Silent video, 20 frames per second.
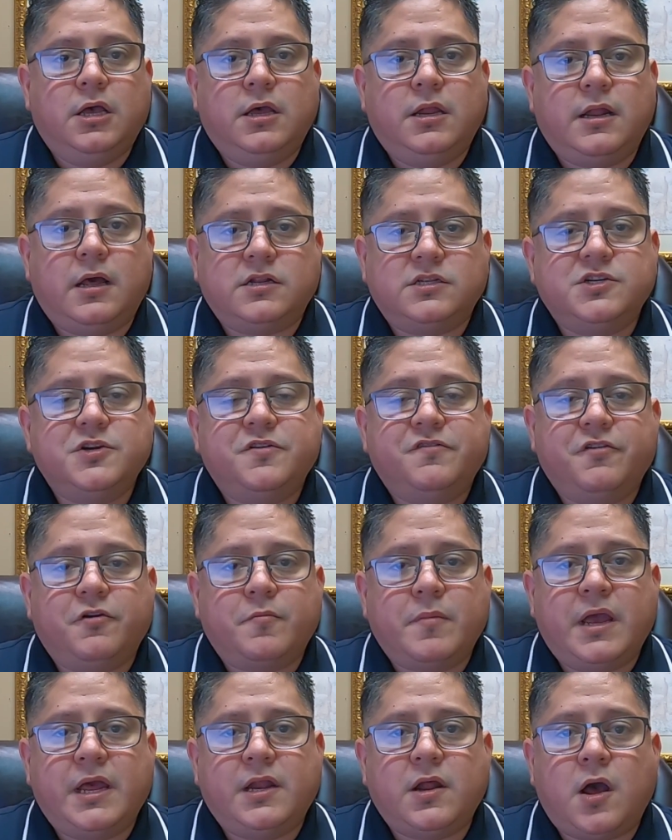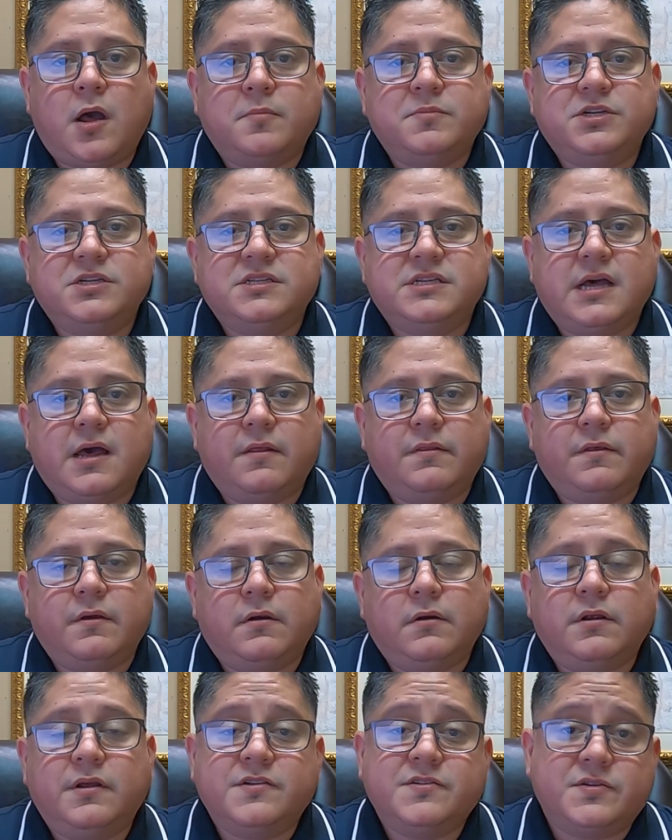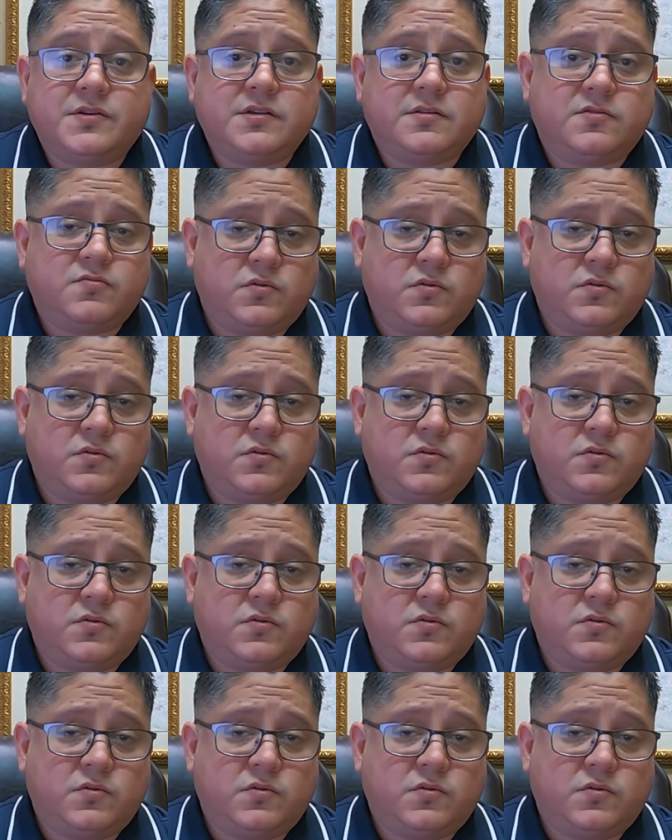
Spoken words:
Now, two of your main options out there is